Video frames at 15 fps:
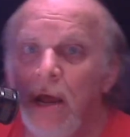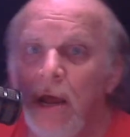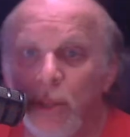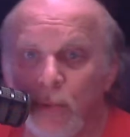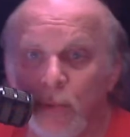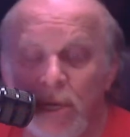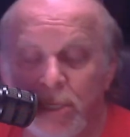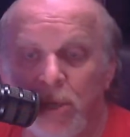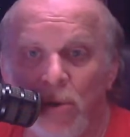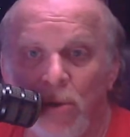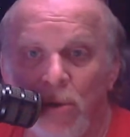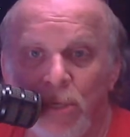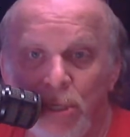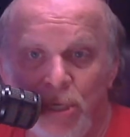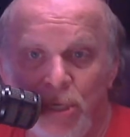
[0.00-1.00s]
Three
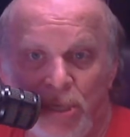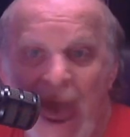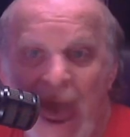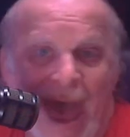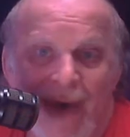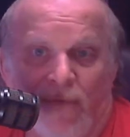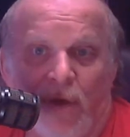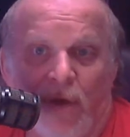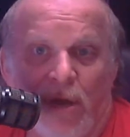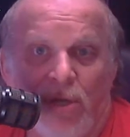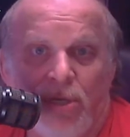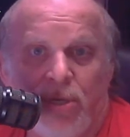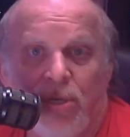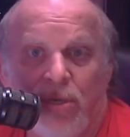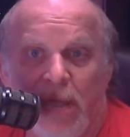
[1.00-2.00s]
stars is just
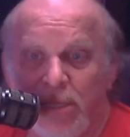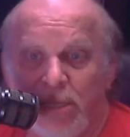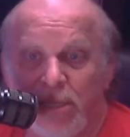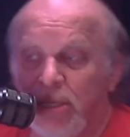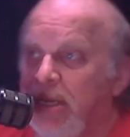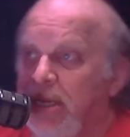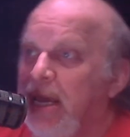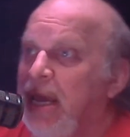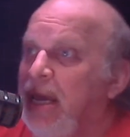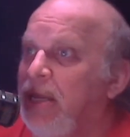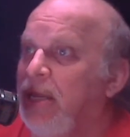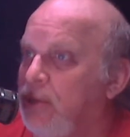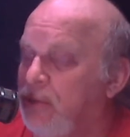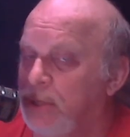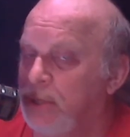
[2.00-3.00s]
average. That's a C.
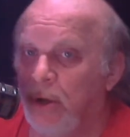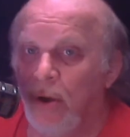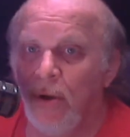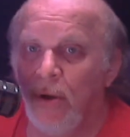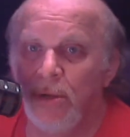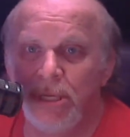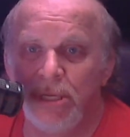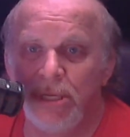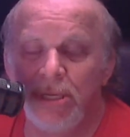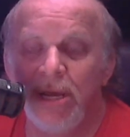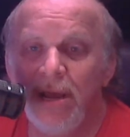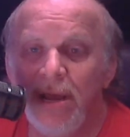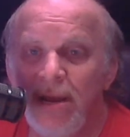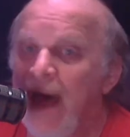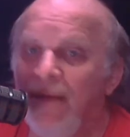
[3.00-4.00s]
Two stars is
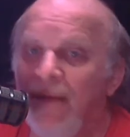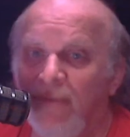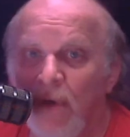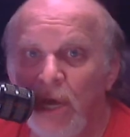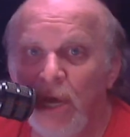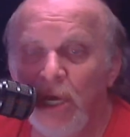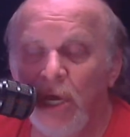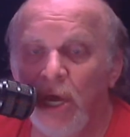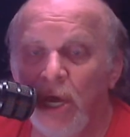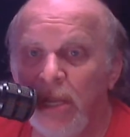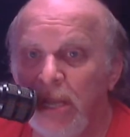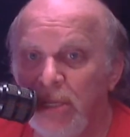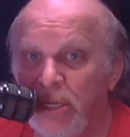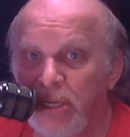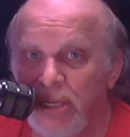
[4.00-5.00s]
not very good.
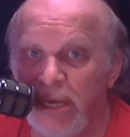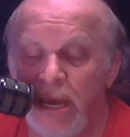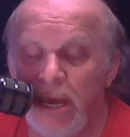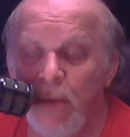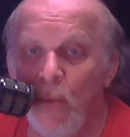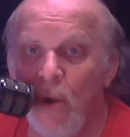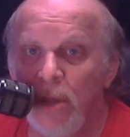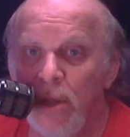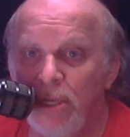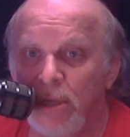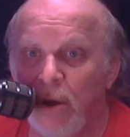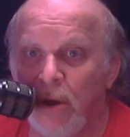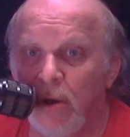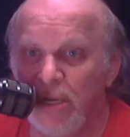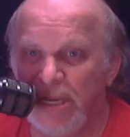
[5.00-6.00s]
That's a D. One
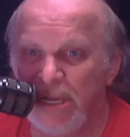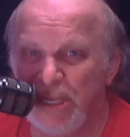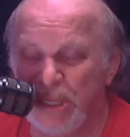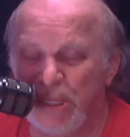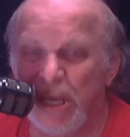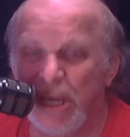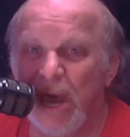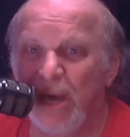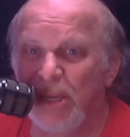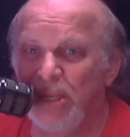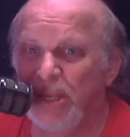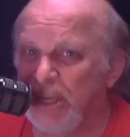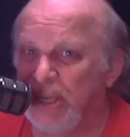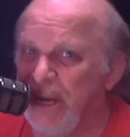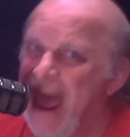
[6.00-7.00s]
star is it
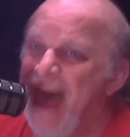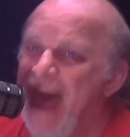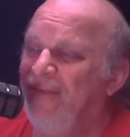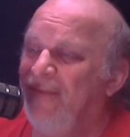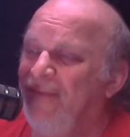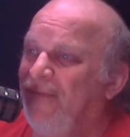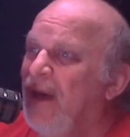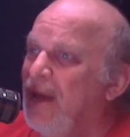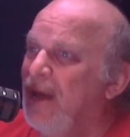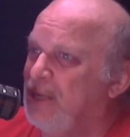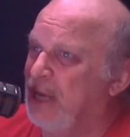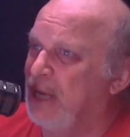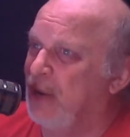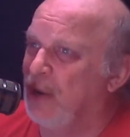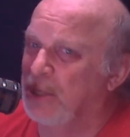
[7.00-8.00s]
sucks. It's an F.
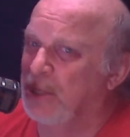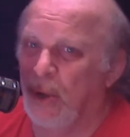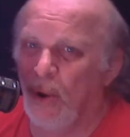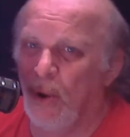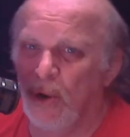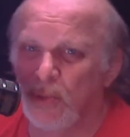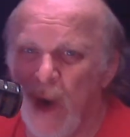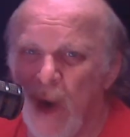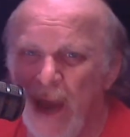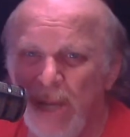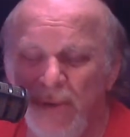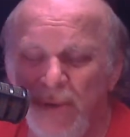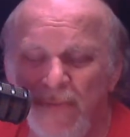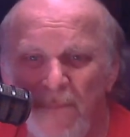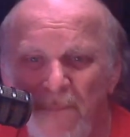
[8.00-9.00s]
Zero stars, why
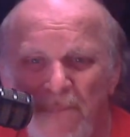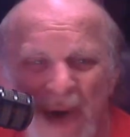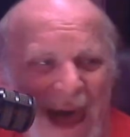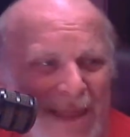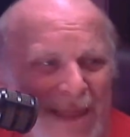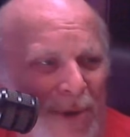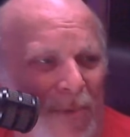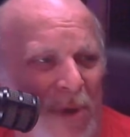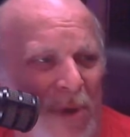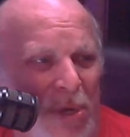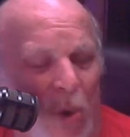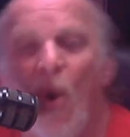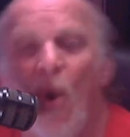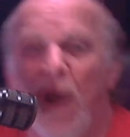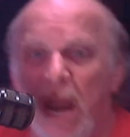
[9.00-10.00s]
did you even bother to
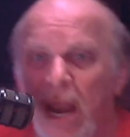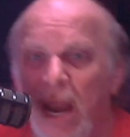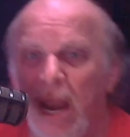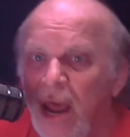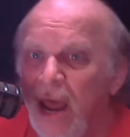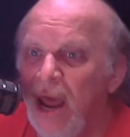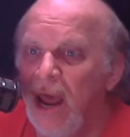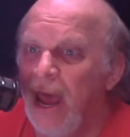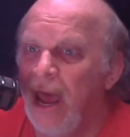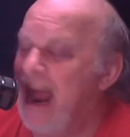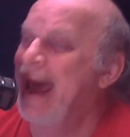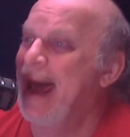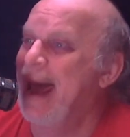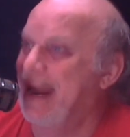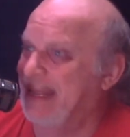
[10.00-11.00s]
record it? And
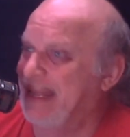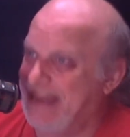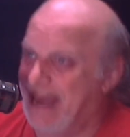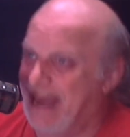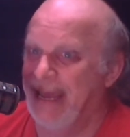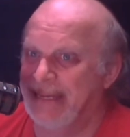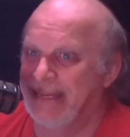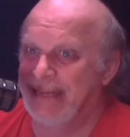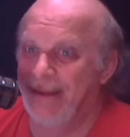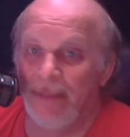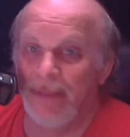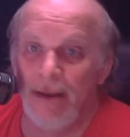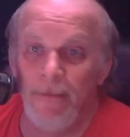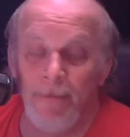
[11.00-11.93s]
I got to tell you something.